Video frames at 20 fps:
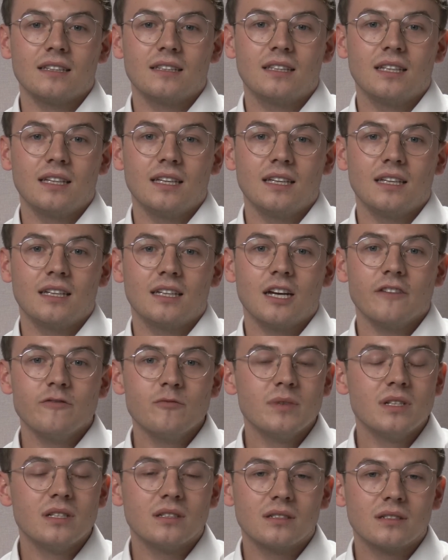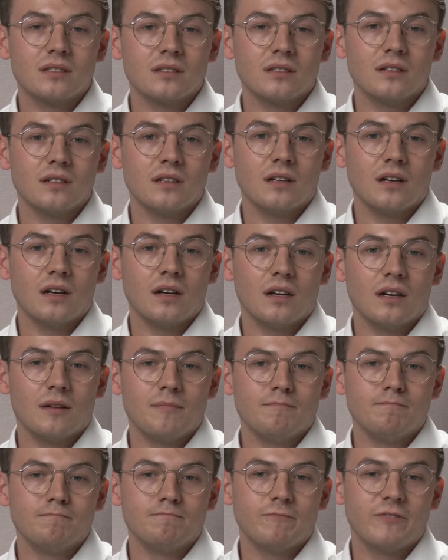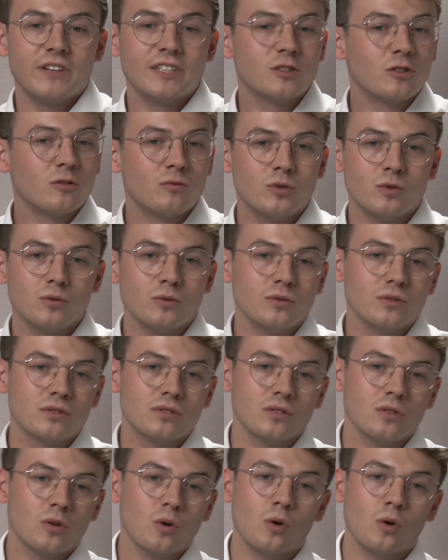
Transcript: the government's fiscal rules